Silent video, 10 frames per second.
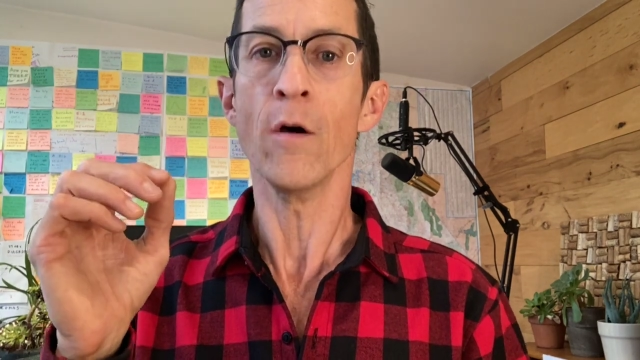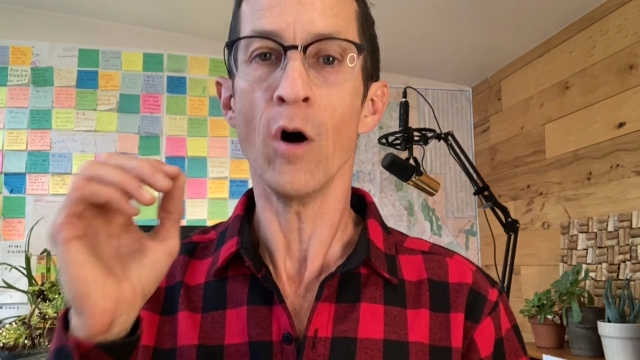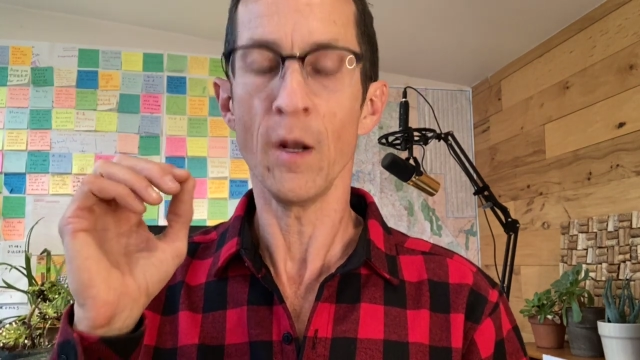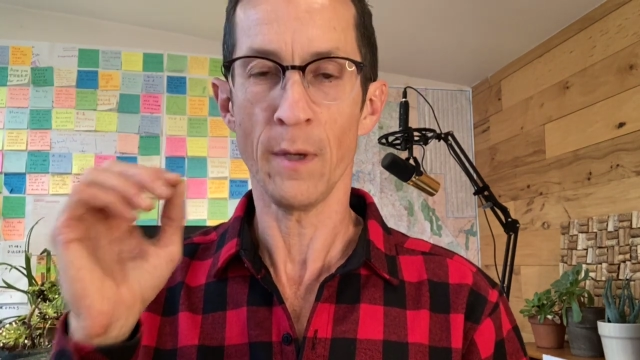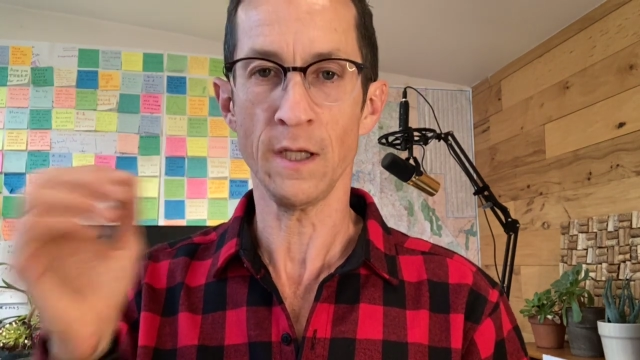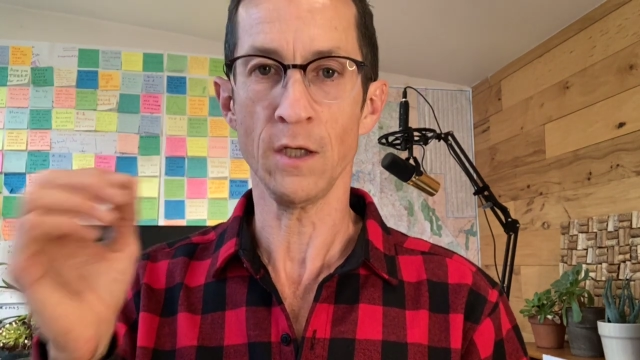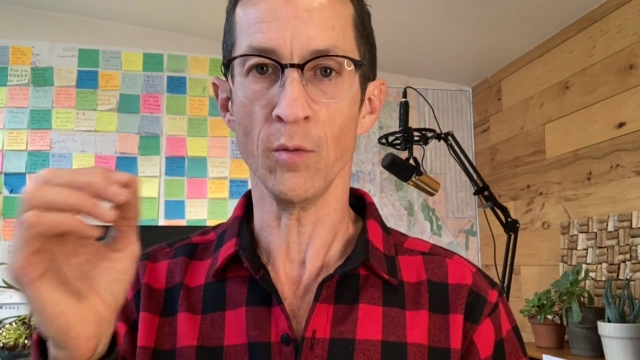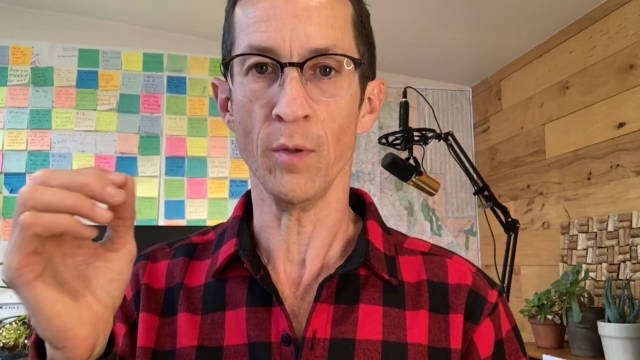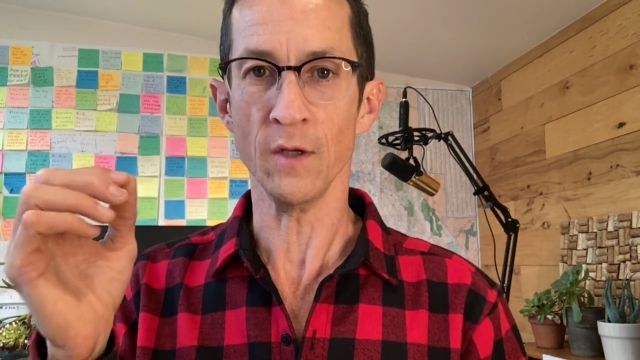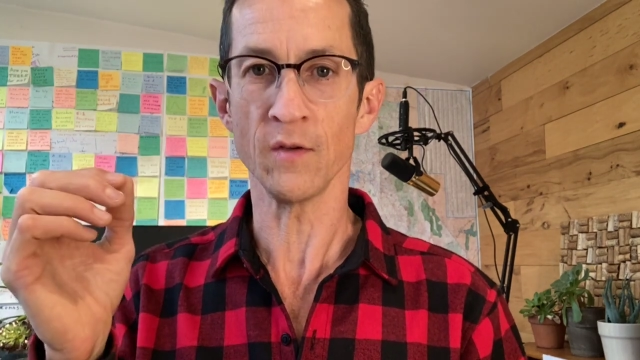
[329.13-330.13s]
on my
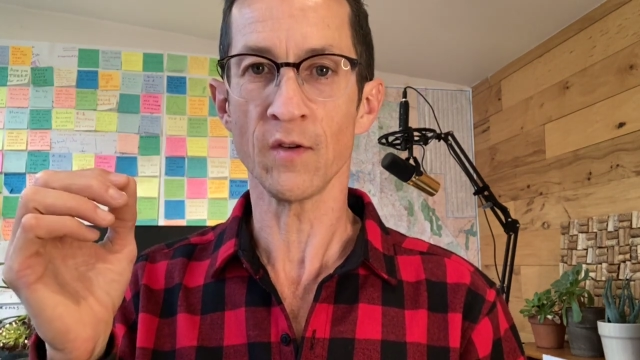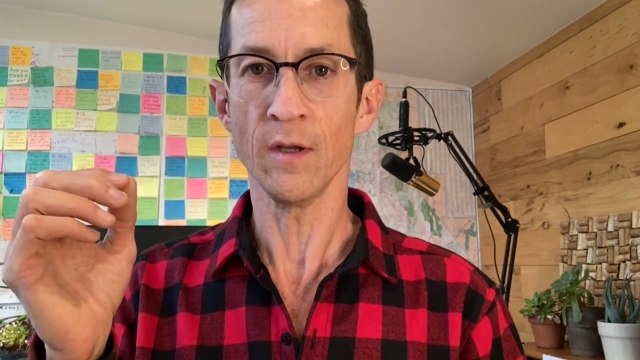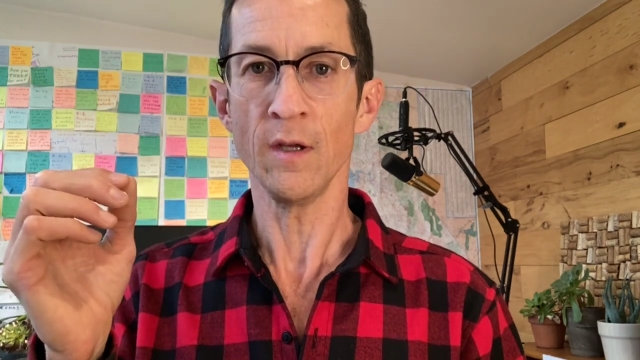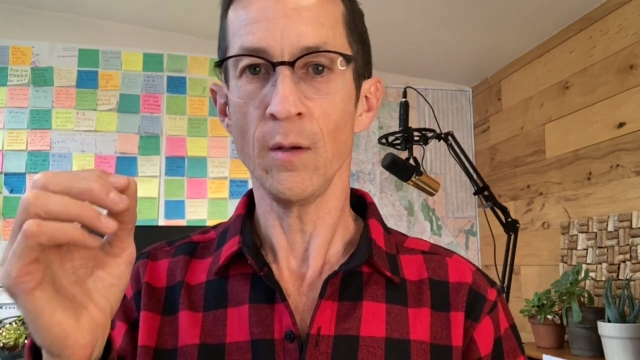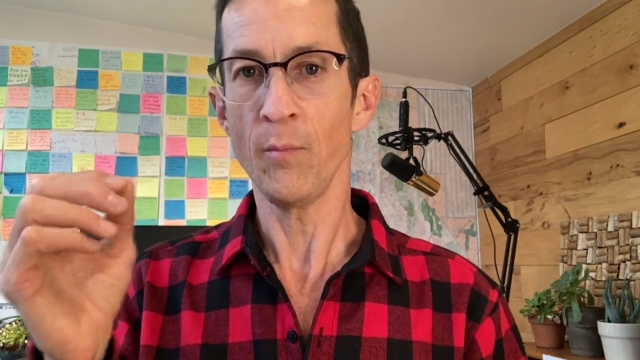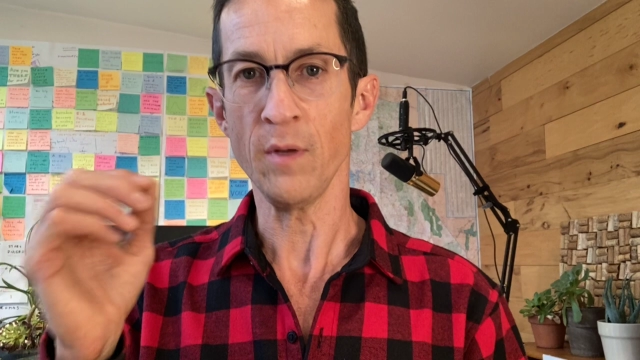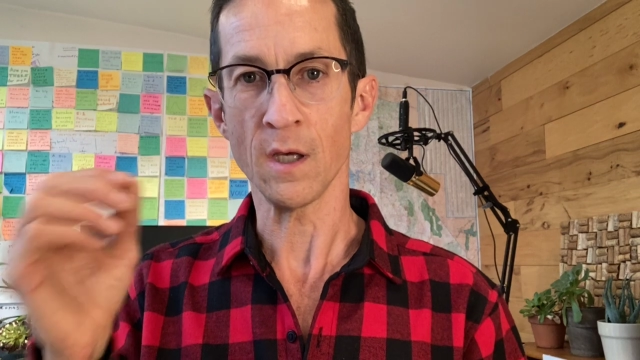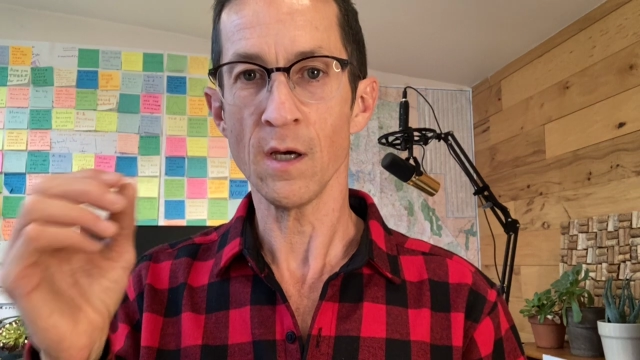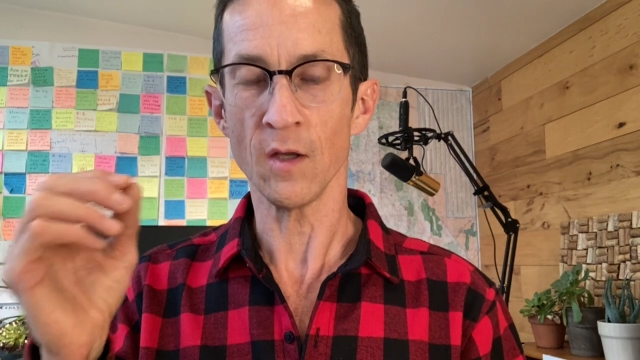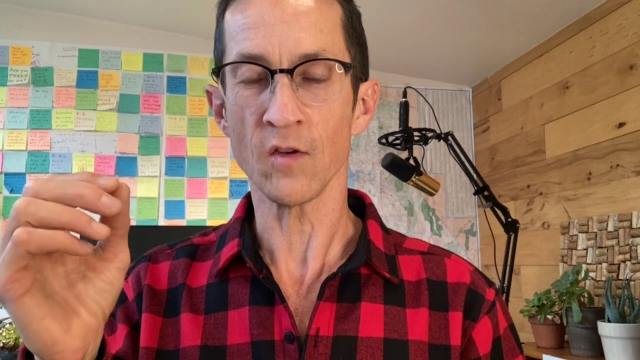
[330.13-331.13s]
earbuds
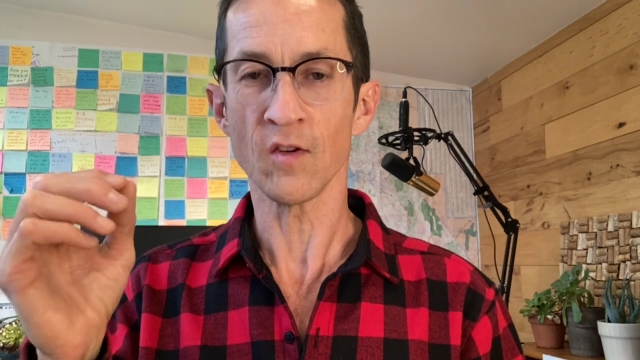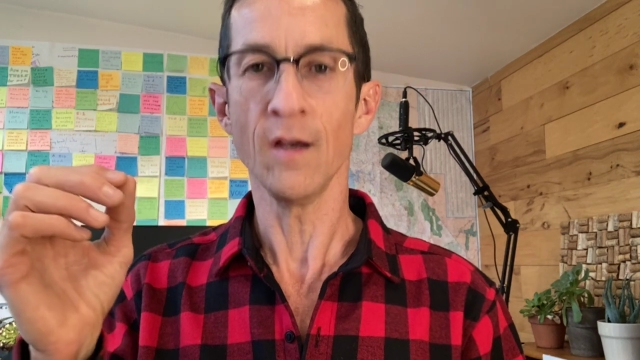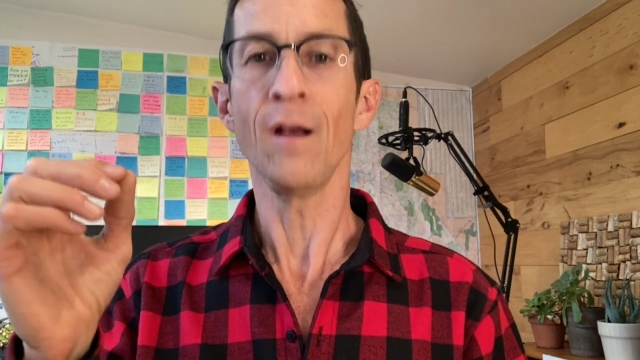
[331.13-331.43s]
because